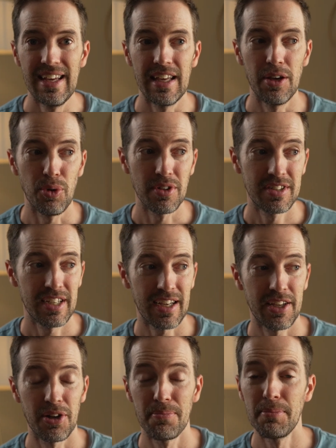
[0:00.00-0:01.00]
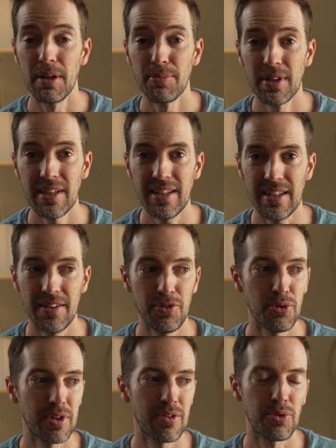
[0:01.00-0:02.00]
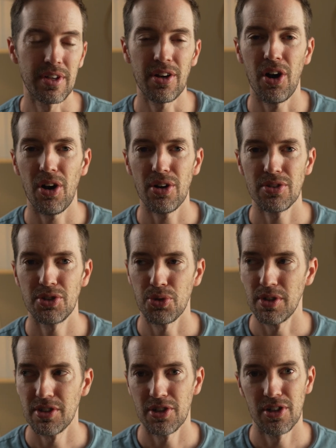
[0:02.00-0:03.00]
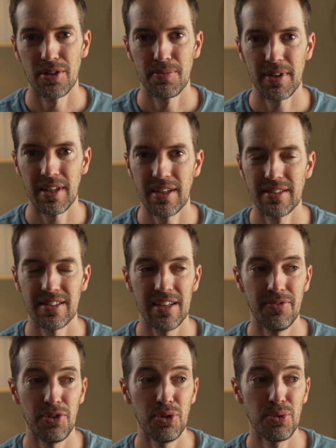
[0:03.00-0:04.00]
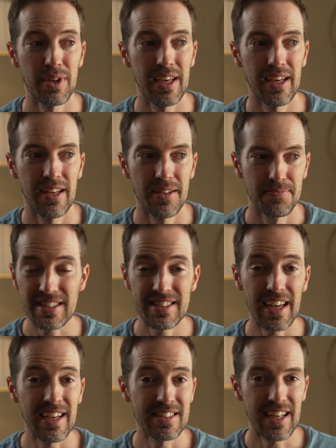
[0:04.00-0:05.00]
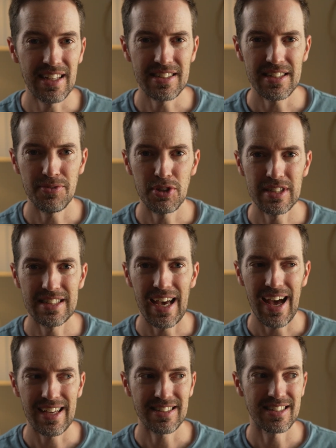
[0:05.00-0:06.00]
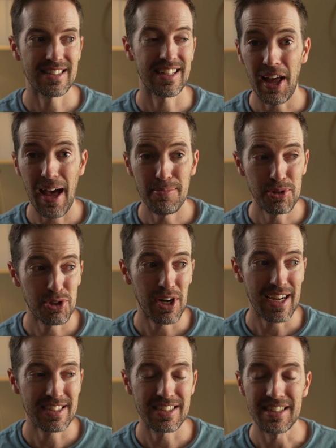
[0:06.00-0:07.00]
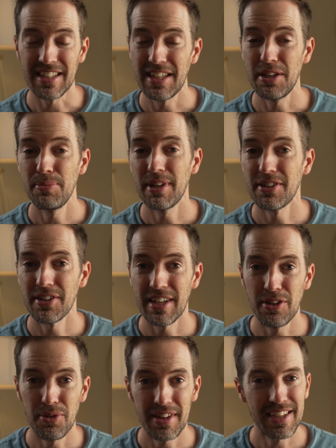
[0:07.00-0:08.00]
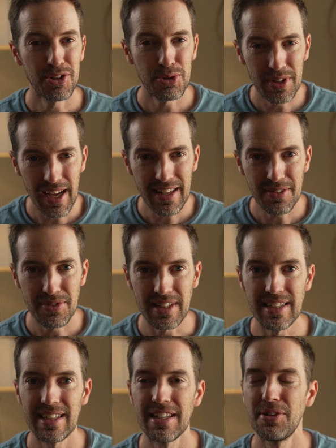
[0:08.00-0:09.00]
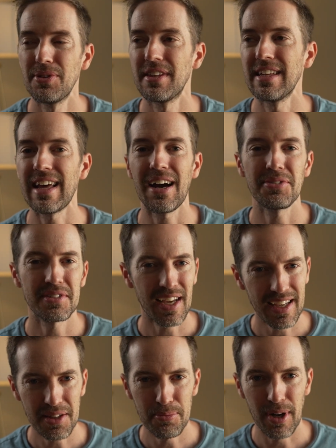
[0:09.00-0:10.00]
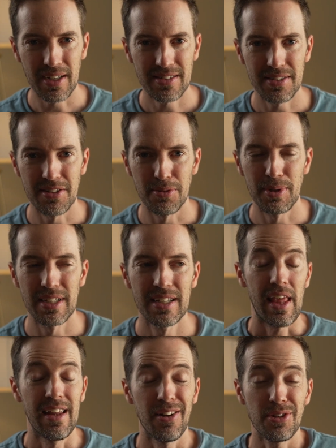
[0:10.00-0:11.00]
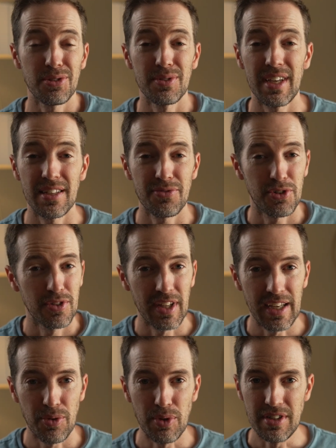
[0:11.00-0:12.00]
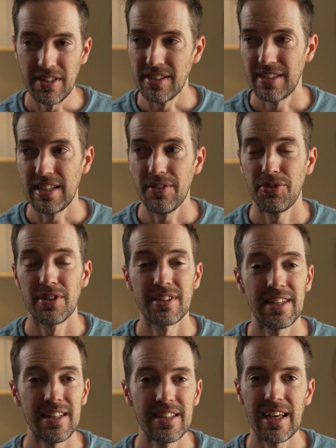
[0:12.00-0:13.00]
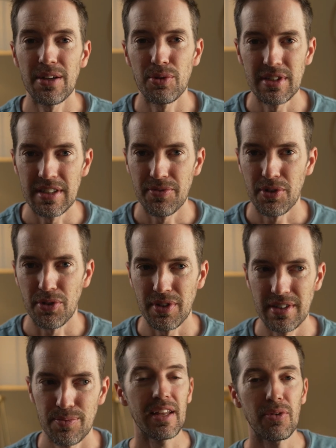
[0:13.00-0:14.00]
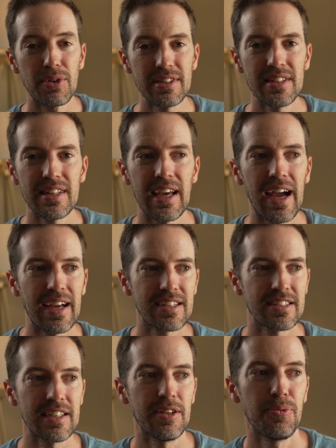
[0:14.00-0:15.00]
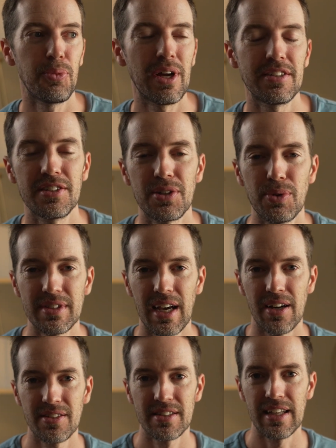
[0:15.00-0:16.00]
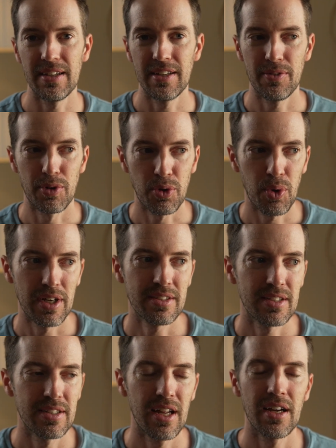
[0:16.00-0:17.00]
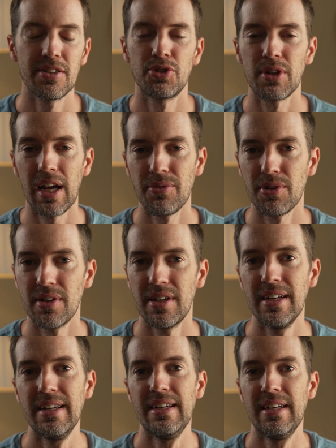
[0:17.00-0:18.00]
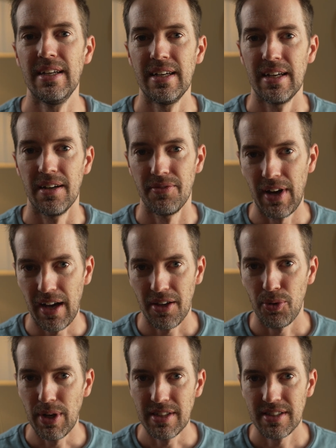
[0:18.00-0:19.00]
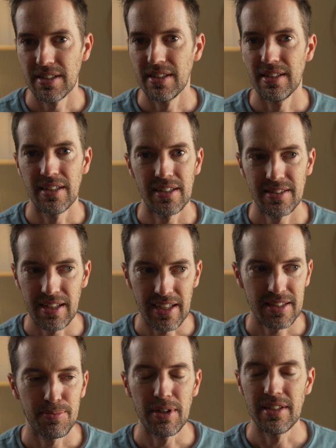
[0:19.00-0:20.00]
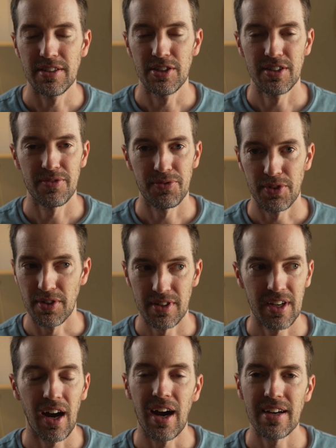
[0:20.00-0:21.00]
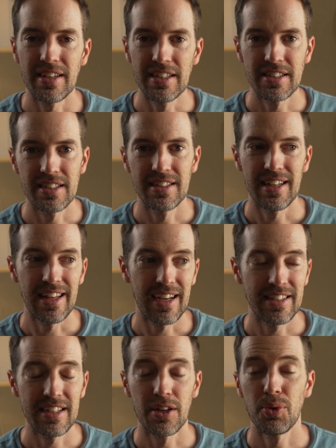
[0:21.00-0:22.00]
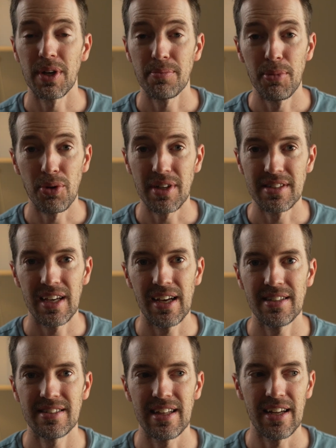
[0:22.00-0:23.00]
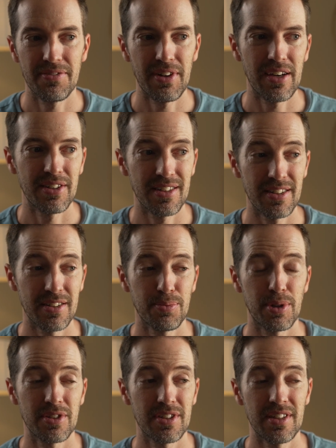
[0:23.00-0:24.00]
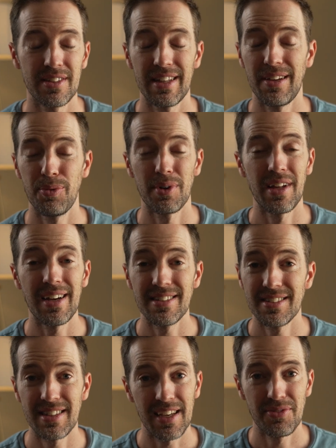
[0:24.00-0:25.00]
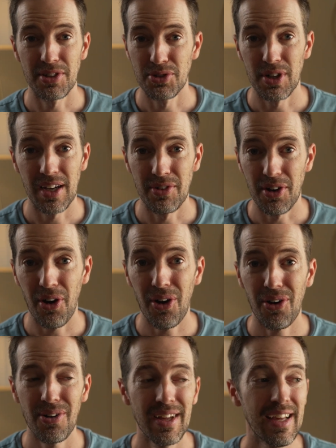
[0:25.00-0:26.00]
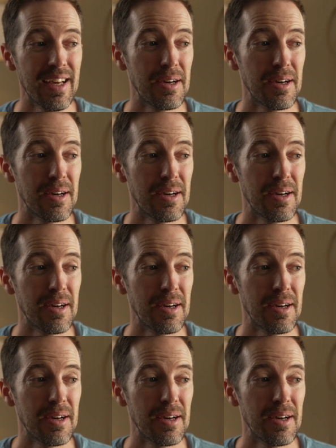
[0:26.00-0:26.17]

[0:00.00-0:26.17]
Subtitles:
It will check your memory, if you can recall short-term things, if you can stay attentive to tasks, abstraction. Can you think creatively? Can you think outside the box a little bit? And it also tests for language to see if there's any language difficulties. Now, recently, I actually went to someone's house. They requested a driver evaluation assessment just for cognition, and I did a quick MoCA test and I found out this person, they were not safe to drive at all.